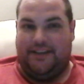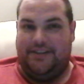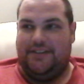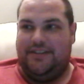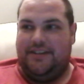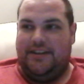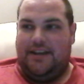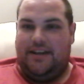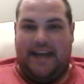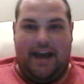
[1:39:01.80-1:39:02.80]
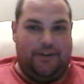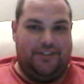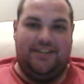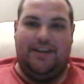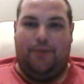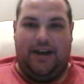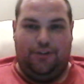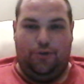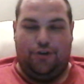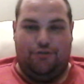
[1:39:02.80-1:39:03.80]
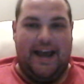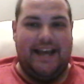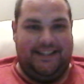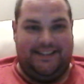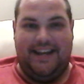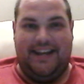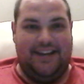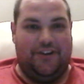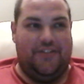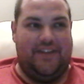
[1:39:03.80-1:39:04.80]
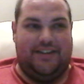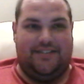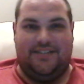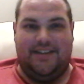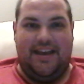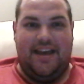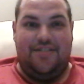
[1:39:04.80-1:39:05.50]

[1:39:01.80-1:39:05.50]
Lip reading: deck. Now I see why Lord Dragon's getting in on this.